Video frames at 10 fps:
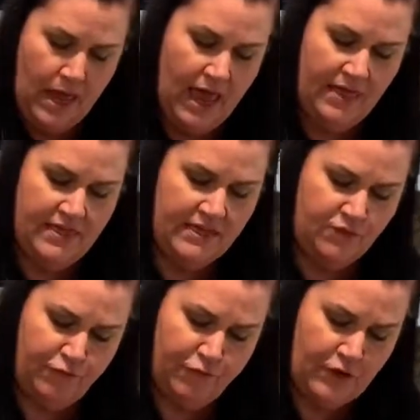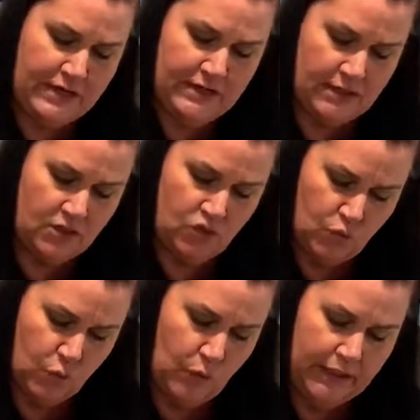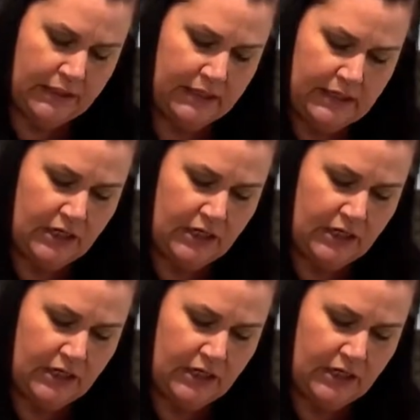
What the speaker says: And this freezes really